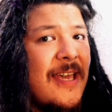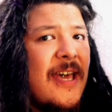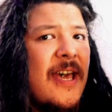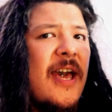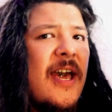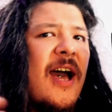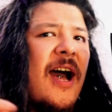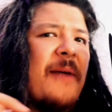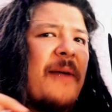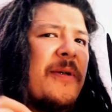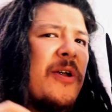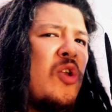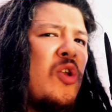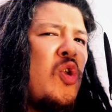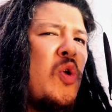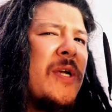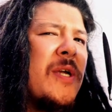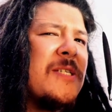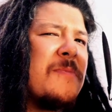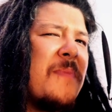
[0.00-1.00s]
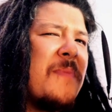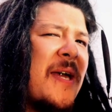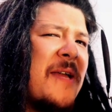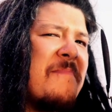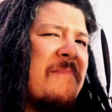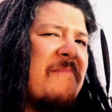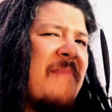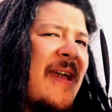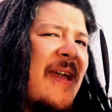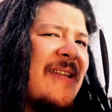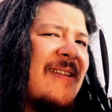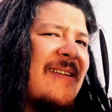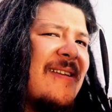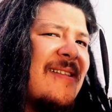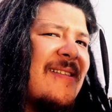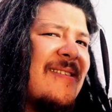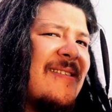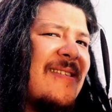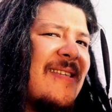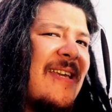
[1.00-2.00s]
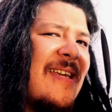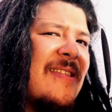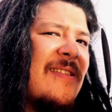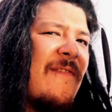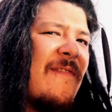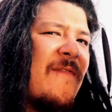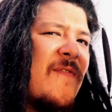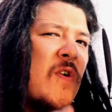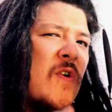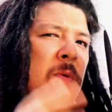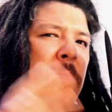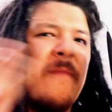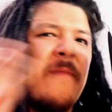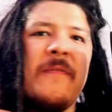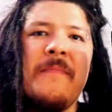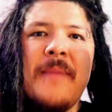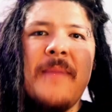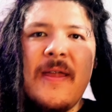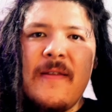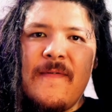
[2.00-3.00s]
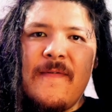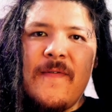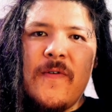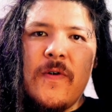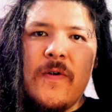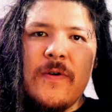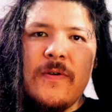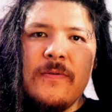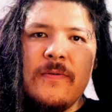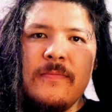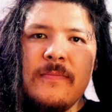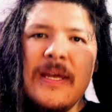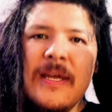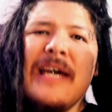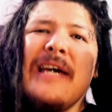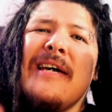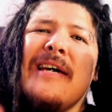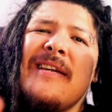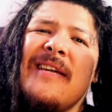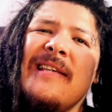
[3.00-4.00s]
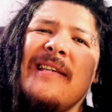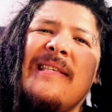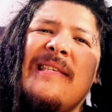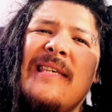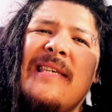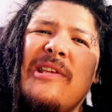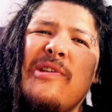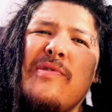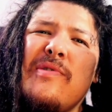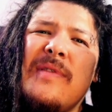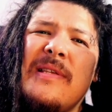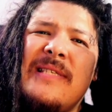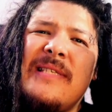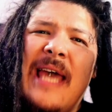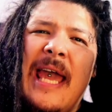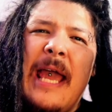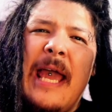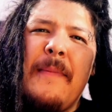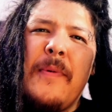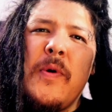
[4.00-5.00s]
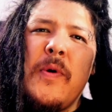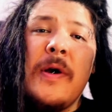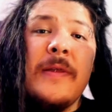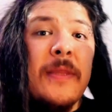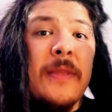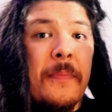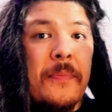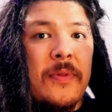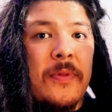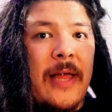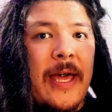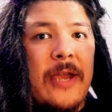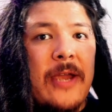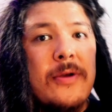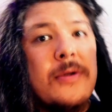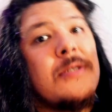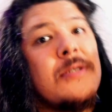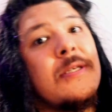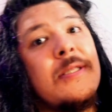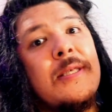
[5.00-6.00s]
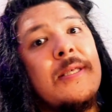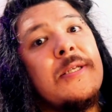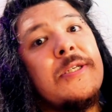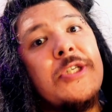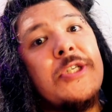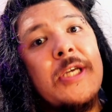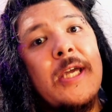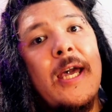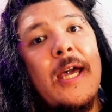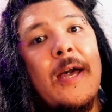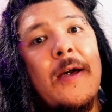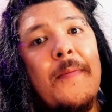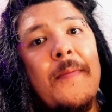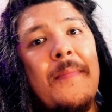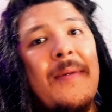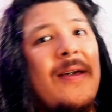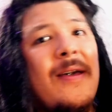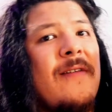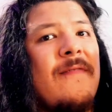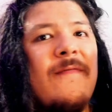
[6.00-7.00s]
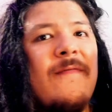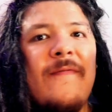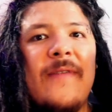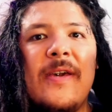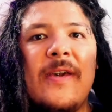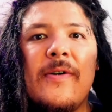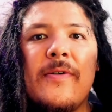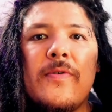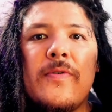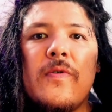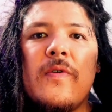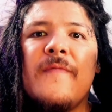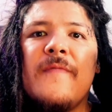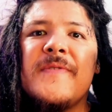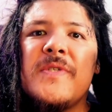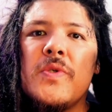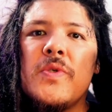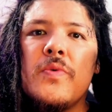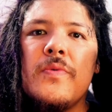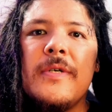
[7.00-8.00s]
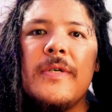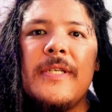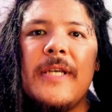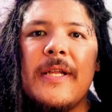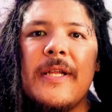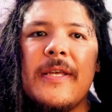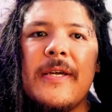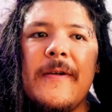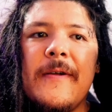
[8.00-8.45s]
I'm going to explain maintenance in the form of a metaphor. Consider the table and the players and the GM a vehicle of storytelling.